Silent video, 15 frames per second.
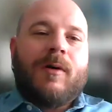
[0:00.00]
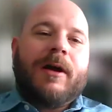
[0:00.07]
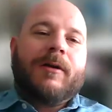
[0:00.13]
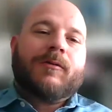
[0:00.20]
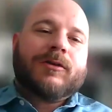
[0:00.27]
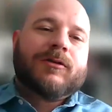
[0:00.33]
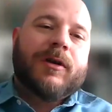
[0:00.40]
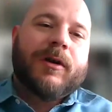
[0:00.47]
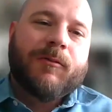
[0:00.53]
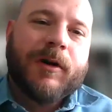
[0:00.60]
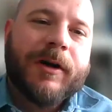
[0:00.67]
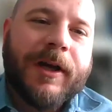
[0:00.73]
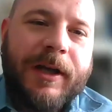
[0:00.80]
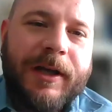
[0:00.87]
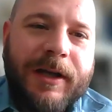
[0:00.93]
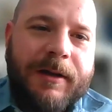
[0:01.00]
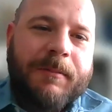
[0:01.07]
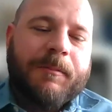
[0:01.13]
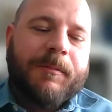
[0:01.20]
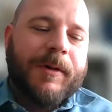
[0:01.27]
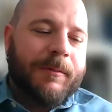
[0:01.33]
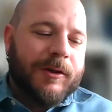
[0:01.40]
I was working
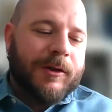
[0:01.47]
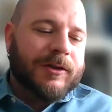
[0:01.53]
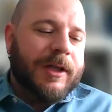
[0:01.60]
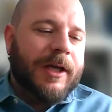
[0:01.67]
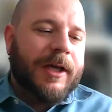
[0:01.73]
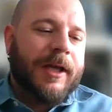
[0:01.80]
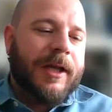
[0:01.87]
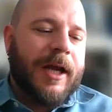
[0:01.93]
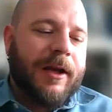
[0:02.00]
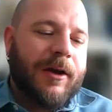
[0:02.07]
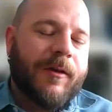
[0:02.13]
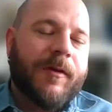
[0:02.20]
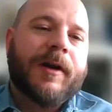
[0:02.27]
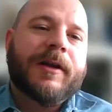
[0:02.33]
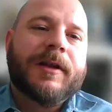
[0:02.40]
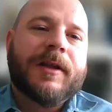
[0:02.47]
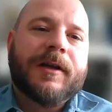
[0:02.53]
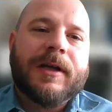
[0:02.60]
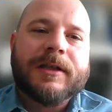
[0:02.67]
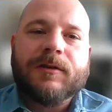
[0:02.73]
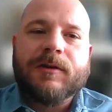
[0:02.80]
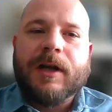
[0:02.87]
previously in another
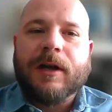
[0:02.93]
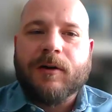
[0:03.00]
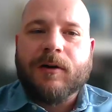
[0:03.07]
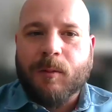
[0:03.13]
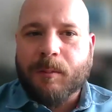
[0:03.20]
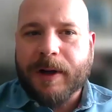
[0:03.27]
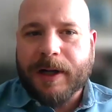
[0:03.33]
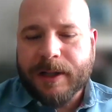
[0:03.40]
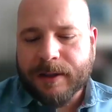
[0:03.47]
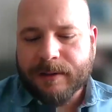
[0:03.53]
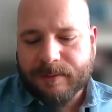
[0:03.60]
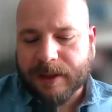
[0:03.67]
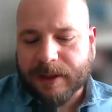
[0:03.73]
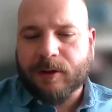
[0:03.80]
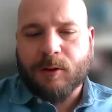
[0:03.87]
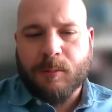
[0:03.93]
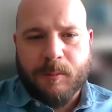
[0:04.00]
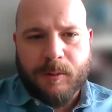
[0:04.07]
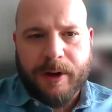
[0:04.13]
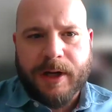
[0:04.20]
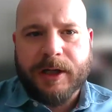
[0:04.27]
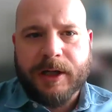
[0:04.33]
international company,
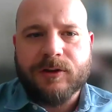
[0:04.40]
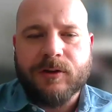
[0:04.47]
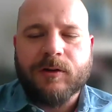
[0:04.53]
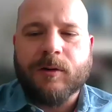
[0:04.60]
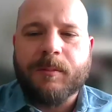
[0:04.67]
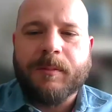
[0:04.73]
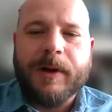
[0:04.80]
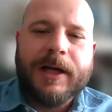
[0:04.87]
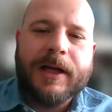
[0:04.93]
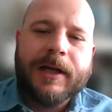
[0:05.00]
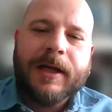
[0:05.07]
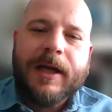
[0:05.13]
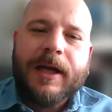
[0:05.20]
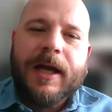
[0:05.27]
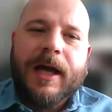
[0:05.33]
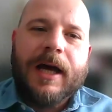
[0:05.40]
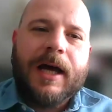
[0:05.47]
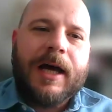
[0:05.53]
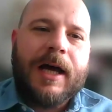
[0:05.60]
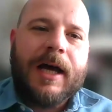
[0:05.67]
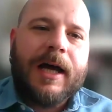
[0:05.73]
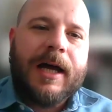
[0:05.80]
telecommunication company,
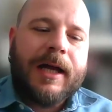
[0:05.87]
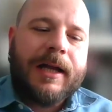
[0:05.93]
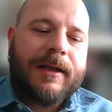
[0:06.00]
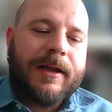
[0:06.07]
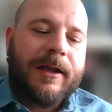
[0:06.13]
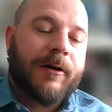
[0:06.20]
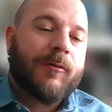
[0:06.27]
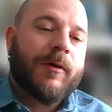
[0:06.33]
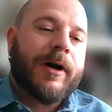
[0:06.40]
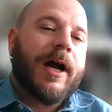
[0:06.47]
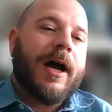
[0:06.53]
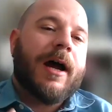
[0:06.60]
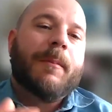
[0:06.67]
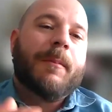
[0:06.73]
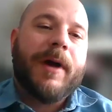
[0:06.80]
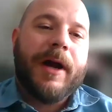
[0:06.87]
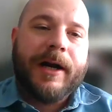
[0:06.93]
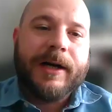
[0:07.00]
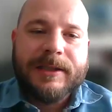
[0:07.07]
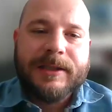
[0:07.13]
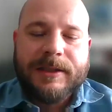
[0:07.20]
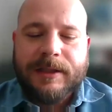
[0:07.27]
and there were a
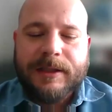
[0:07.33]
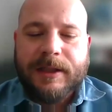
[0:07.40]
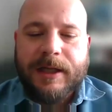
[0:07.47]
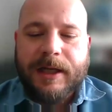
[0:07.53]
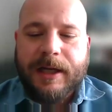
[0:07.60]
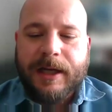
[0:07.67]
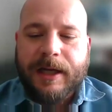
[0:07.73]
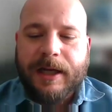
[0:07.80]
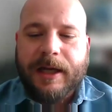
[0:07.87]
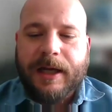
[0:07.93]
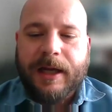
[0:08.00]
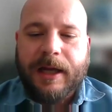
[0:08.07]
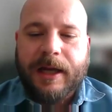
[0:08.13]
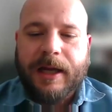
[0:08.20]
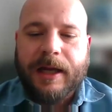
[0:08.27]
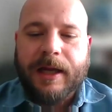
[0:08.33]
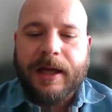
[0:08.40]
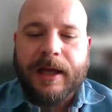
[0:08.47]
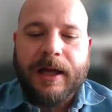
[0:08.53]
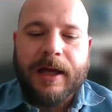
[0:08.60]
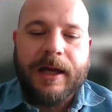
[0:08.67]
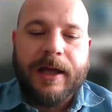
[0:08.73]
merge,
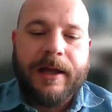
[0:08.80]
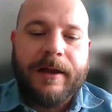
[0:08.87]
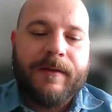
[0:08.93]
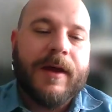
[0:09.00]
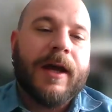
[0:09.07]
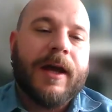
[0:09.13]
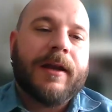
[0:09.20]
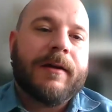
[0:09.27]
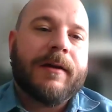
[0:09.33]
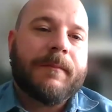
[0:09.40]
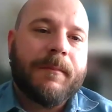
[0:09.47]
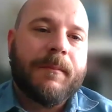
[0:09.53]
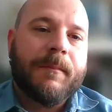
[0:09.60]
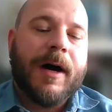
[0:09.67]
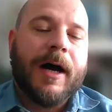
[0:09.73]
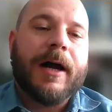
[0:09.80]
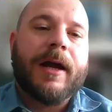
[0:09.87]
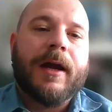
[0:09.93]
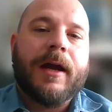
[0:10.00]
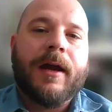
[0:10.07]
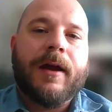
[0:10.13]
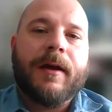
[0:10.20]
and then
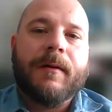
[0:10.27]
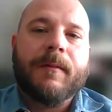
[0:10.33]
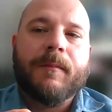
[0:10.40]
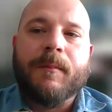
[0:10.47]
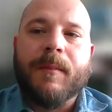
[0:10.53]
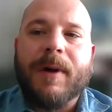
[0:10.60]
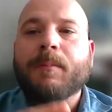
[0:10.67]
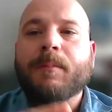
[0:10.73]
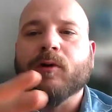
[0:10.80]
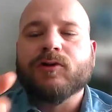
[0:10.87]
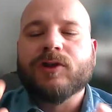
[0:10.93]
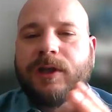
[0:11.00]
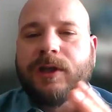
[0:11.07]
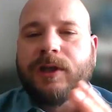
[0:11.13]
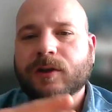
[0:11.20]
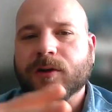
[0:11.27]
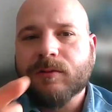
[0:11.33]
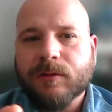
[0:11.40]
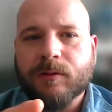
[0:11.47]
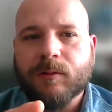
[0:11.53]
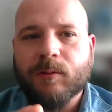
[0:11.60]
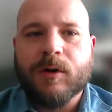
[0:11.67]
my
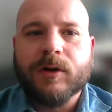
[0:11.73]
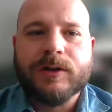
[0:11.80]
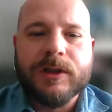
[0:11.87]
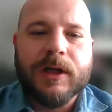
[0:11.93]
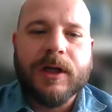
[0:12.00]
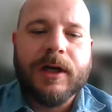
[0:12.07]
position was